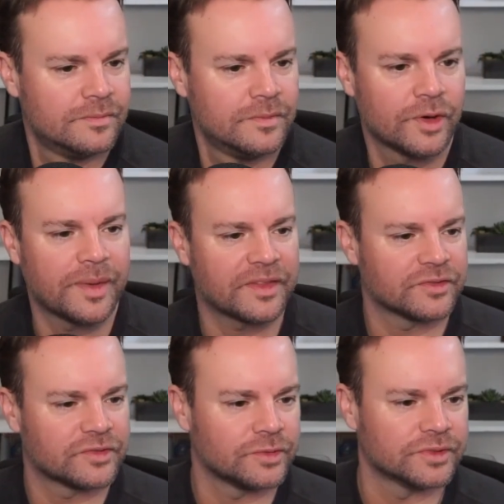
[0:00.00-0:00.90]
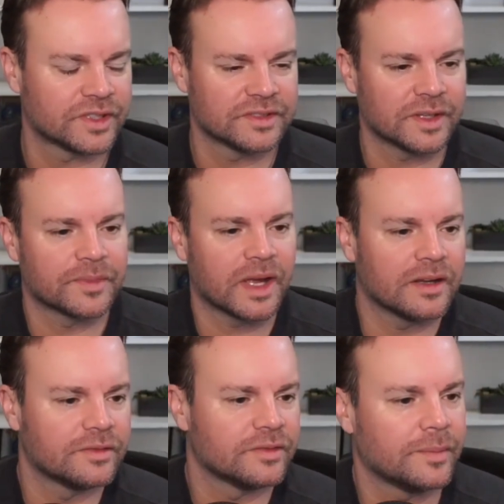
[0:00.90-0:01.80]
learn about those tools, because
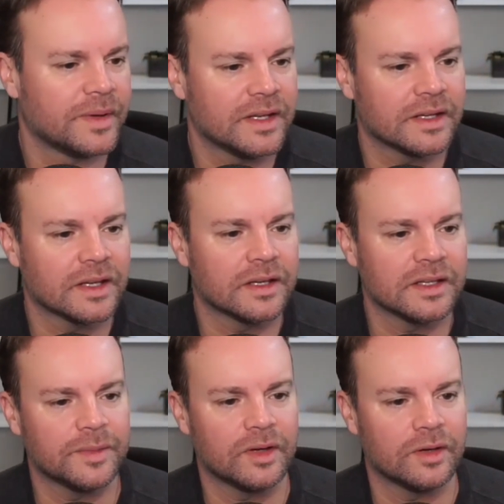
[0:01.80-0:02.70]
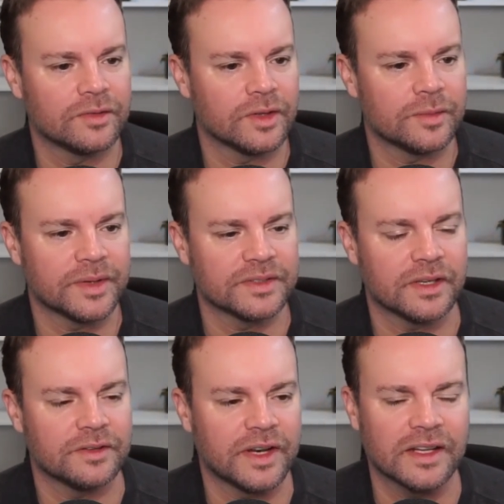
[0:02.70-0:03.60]
I'm hitting email overload
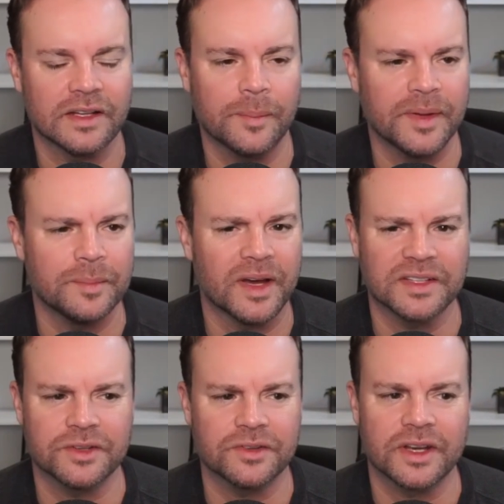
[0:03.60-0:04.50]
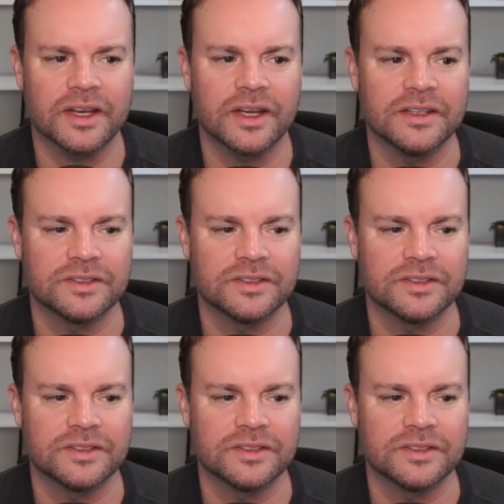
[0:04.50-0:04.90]
myself, and I'm an inbox zero kind of guy.